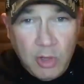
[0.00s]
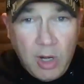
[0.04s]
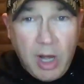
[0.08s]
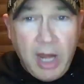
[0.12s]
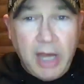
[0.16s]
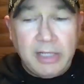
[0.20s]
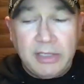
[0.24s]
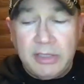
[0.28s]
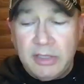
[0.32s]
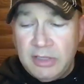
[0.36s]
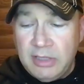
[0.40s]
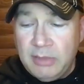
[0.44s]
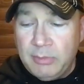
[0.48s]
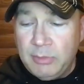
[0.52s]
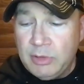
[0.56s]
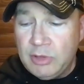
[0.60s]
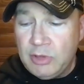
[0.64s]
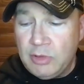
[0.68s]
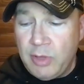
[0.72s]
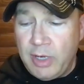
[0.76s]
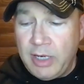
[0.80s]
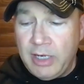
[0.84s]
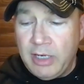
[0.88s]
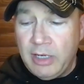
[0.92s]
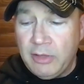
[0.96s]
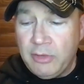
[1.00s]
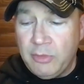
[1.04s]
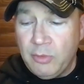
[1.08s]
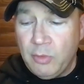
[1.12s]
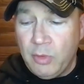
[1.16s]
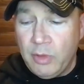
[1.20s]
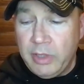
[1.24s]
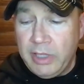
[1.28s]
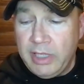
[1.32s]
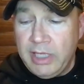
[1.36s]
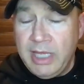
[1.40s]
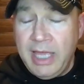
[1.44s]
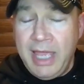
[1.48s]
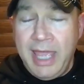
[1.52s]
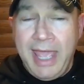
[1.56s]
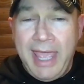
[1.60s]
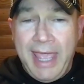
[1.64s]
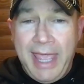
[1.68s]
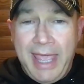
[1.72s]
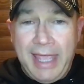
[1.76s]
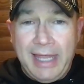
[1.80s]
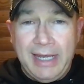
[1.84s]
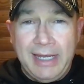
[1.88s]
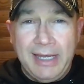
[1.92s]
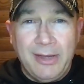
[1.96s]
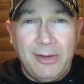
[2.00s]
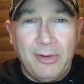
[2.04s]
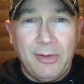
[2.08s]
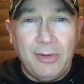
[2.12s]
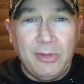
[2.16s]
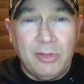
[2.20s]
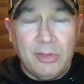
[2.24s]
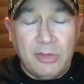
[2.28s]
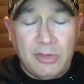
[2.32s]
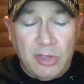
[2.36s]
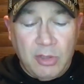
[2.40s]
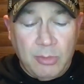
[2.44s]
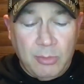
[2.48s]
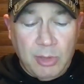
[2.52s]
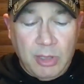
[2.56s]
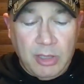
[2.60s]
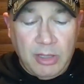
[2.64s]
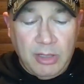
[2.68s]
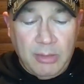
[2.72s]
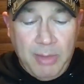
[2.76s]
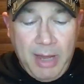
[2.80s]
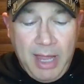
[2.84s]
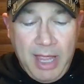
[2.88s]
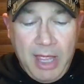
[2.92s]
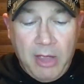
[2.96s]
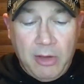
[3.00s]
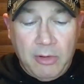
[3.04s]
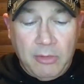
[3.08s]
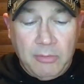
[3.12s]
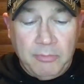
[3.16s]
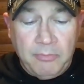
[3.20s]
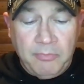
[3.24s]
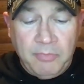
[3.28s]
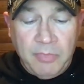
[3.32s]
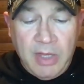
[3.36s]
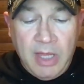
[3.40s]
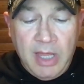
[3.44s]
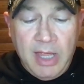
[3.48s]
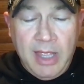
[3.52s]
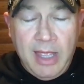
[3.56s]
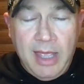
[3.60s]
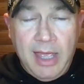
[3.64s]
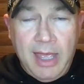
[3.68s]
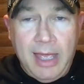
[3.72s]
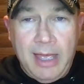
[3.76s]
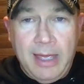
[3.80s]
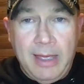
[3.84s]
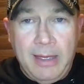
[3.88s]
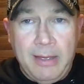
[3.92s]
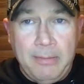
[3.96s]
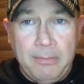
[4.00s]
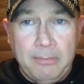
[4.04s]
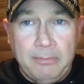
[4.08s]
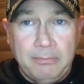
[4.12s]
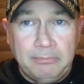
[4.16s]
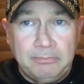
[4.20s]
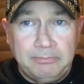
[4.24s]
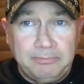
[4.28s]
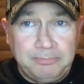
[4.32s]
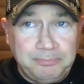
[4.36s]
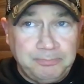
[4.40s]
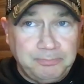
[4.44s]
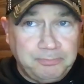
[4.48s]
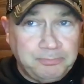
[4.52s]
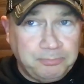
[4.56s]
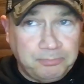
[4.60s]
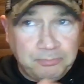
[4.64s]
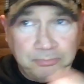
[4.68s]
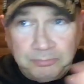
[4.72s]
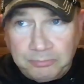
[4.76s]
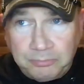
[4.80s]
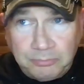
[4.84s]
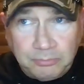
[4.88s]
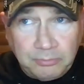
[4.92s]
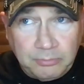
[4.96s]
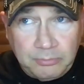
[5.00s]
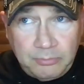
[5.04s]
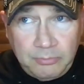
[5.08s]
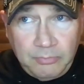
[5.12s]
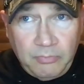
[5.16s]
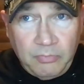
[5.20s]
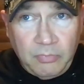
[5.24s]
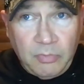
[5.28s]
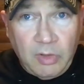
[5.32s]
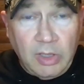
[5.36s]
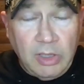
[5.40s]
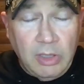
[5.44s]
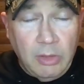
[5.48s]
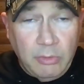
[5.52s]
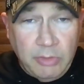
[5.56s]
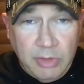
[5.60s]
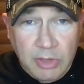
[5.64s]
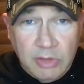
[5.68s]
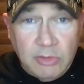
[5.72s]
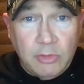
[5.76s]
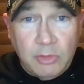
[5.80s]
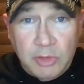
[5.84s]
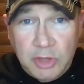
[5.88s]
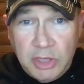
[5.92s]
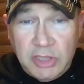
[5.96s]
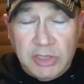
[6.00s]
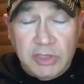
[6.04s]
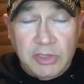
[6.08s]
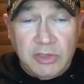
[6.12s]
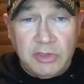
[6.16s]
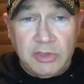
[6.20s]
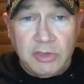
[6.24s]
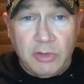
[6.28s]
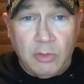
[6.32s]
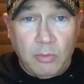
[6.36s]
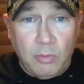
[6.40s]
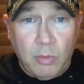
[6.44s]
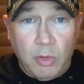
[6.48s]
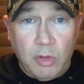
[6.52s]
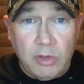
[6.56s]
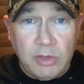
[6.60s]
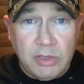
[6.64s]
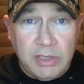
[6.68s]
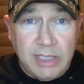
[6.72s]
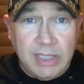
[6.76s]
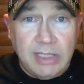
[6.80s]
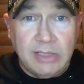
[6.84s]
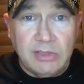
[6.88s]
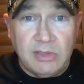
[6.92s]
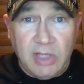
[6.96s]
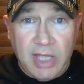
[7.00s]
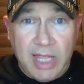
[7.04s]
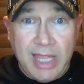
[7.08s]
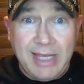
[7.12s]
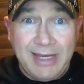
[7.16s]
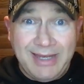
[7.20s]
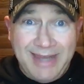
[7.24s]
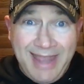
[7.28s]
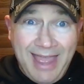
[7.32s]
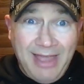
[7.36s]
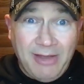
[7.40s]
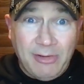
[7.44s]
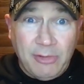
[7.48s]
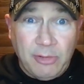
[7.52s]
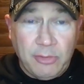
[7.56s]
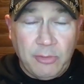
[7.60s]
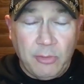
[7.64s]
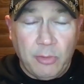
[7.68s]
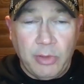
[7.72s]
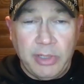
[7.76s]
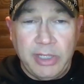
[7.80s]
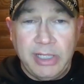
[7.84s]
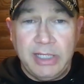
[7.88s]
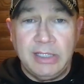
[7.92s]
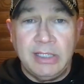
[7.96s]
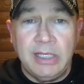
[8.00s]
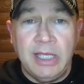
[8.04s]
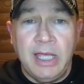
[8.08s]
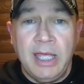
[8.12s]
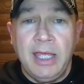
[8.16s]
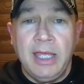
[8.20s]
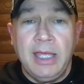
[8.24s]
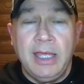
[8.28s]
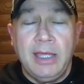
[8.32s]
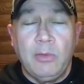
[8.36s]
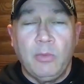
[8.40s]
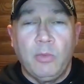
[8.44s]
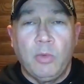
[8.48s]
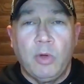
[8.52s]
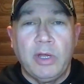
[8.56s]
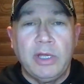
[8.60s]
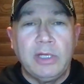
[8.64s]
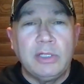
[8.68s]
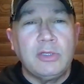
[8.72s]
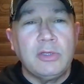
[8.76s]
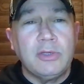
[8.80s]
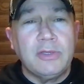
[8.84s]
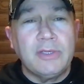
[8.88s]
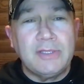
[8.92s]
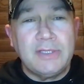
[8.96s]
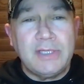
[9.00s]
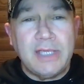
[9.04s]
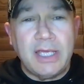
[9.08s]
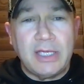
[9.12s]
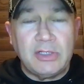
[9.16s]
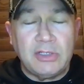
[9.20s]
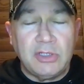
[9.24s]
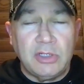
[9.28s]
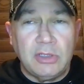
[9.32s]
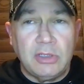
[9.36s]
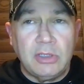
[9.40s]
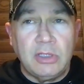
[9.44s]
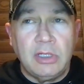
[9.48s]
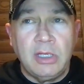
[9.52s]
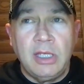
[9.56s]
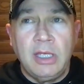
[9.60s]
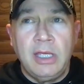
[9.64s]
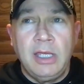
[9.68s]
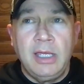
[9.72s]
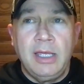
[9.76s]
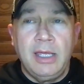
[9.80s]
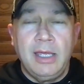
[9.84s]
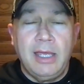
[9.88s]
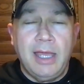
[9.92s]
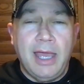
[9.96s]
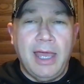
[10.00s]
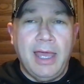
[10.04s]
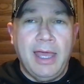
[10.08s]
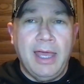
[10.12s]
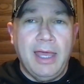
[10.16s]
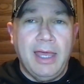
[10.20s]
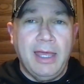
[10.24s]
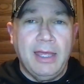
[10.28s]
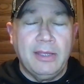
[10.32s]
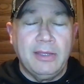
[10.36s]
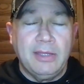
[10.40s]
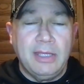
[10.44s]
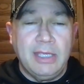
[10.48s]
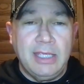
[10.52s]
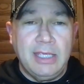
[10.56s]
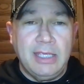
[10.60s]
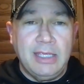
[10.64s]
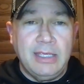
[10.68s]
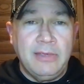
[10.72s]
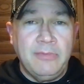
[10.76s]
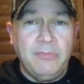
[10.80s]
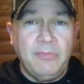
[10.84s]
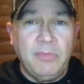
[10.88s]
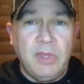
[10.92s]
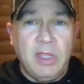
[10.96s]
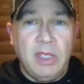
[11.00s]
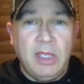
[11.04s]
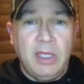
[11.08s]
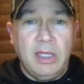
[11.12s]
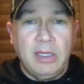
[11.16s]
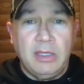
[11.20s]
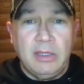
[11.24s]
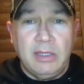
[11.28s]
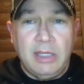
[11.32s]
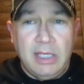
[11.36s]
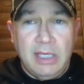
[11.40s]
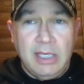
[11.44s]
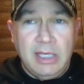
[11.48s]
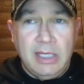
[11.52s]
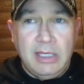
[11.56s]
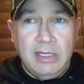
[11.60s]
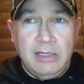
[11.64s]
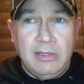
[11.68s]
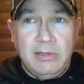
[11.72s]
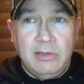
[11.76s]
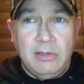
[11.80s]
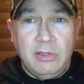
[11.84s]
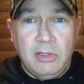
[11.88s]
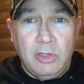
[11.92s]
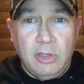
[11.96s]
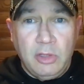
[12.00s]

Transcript: trying to demonstrate authority. And here in the Sermon on the Mount, um, you know, these are Jesus' own words. He is laying down authority. We're into the section, uh, the the